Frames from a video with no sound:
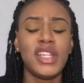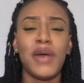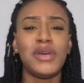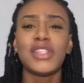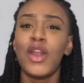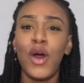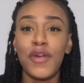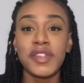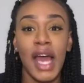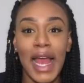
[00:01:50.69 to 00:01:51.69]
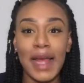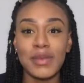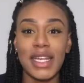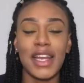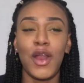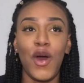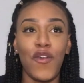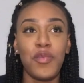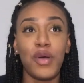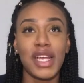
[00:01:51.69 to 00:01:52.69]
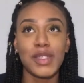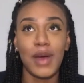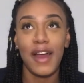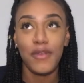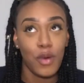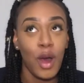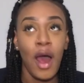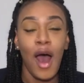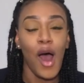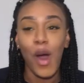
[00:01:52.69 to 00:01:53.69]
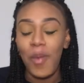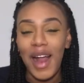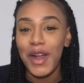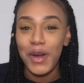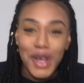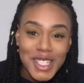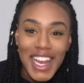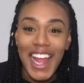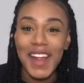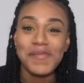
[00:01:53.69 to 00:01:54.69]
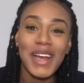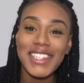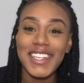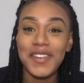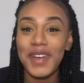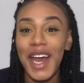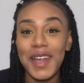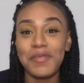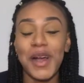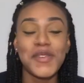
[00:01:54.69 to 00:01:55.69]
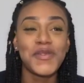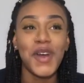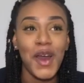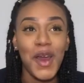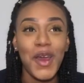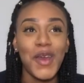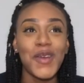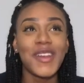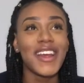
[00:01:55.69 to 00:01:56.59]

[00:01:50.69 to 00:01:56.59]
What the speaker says: There was a lot of times and a lot of points where I thought, oh my gosh, like, imagine if I had my phone.